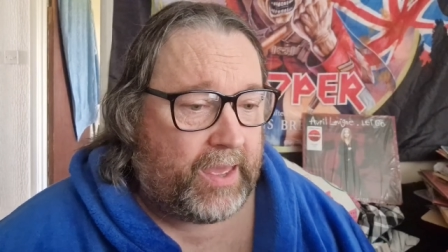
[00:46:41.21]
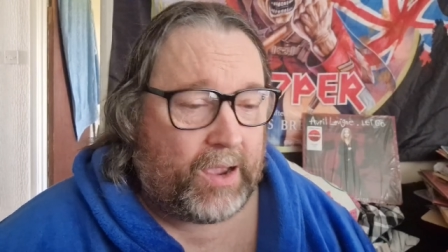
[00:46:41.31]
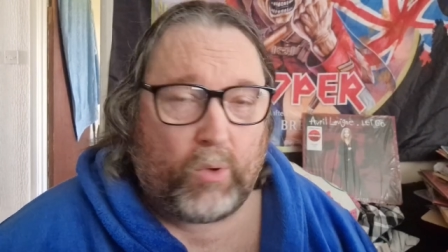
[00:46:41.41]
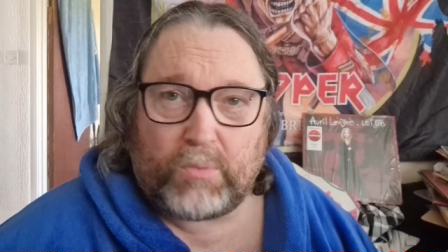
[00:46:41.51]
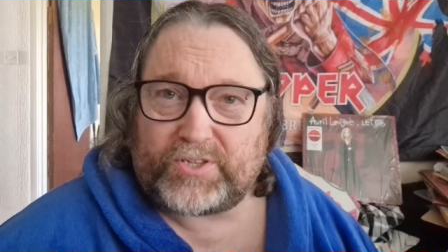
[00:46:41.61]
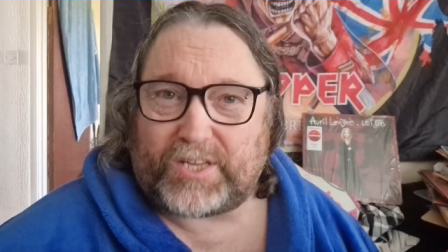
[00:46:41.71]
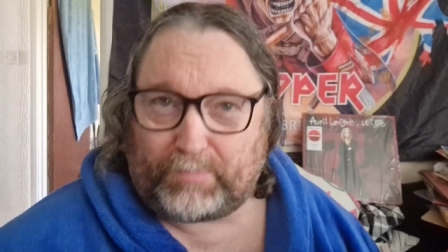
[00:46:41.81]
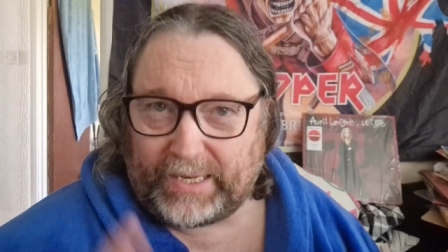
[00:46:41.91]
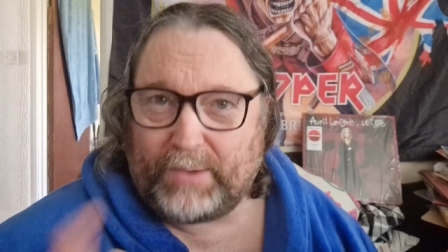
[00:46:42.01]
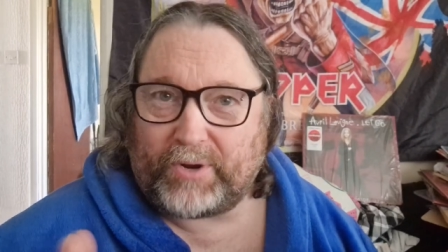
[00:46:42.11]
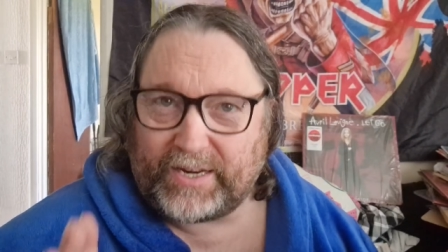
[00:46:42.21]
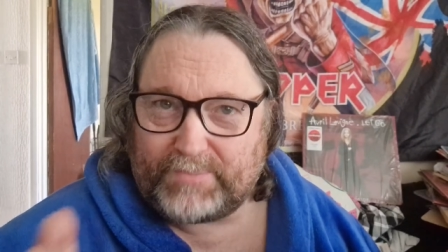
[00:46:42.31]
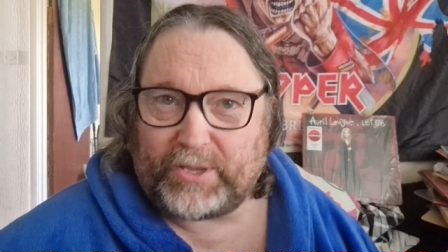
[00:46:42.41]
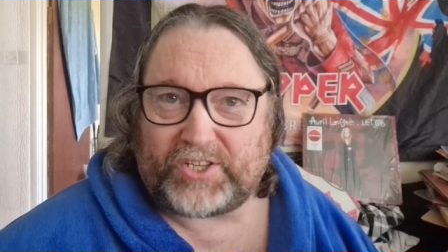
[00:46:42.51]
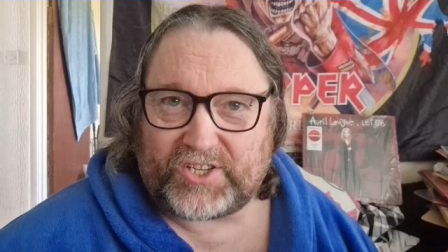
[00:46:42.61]
One was just a plain one
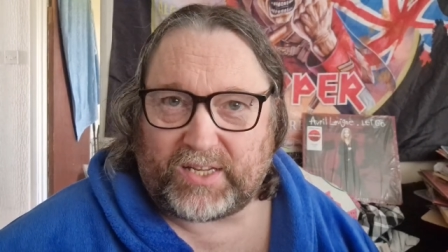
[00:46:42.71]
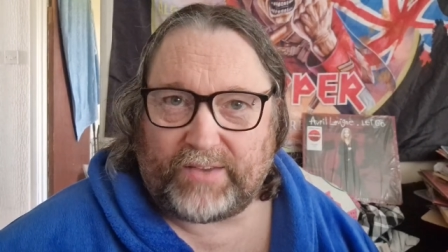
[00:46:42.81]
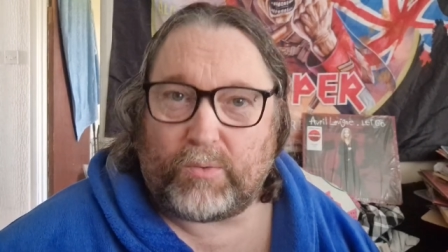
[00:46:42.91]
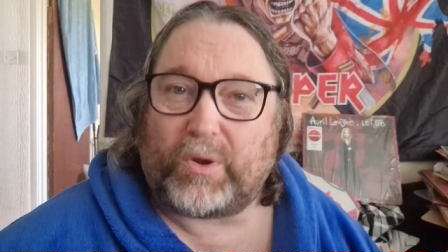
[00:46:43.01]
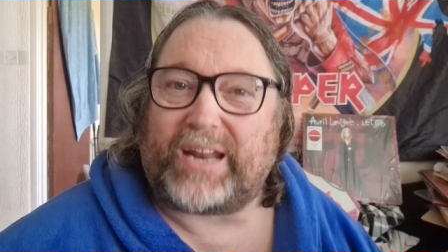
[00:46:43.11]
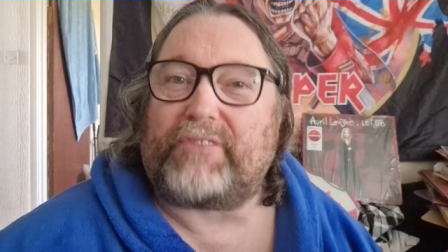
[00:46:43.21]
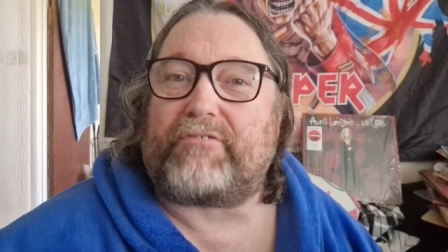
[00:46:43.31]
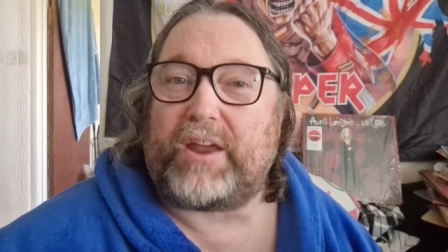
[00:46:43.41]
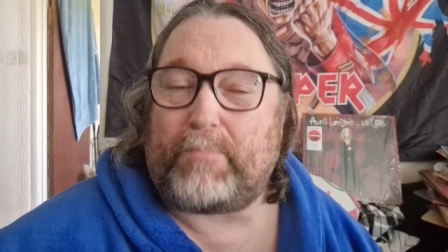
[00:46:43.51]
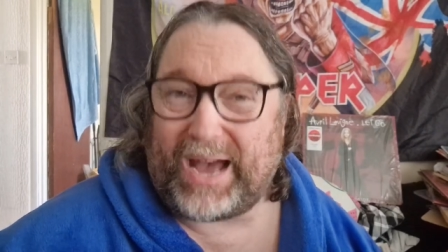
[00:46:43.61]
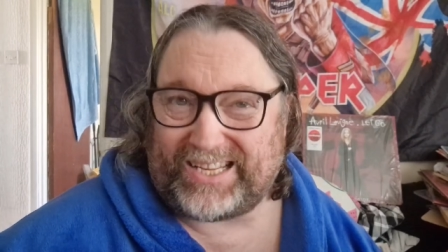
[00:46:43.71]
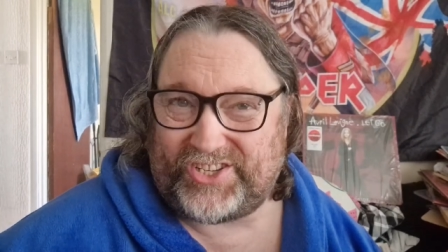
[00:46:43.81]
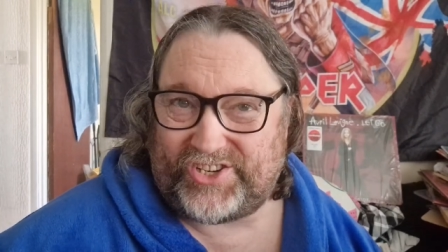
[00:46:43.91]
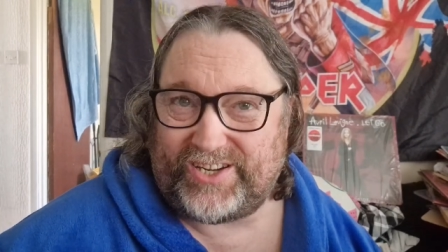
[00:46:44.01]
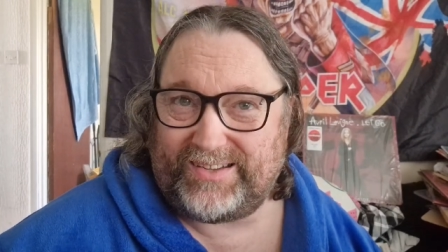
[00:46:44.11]
in the picture sleeve, and one had a free
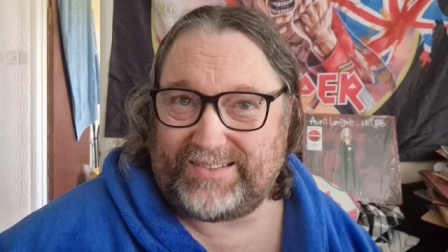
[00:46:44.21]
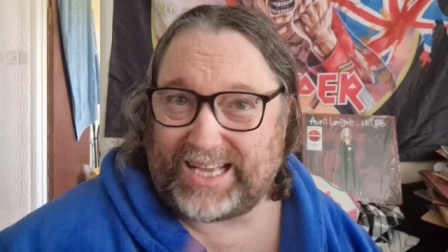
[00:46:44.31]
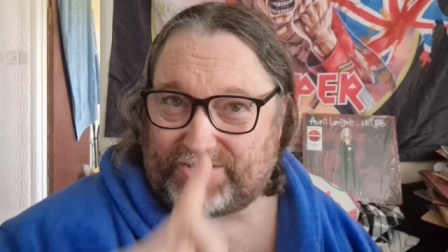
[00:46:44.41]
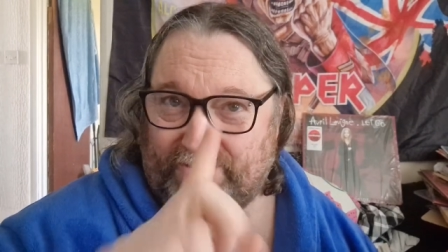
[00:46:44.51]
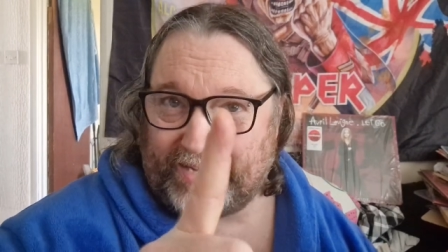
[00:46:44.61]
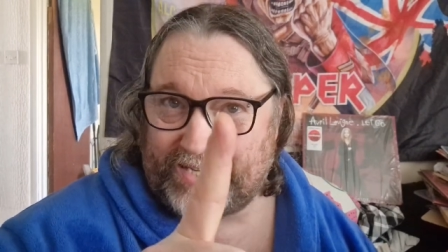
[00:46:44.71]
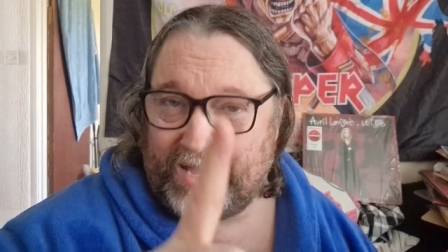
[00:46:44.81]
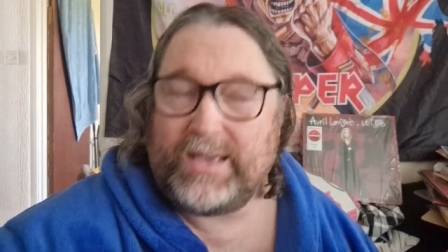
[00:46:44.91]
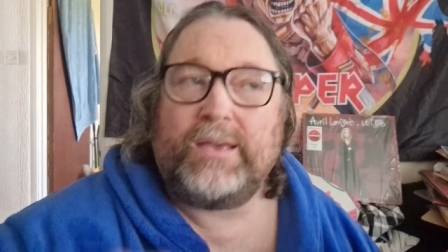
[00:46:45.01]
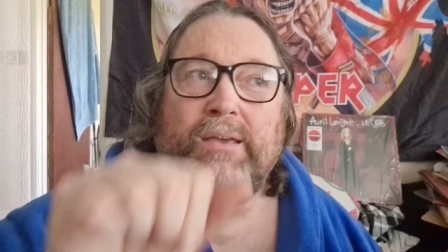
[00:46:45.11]
patch. That's right,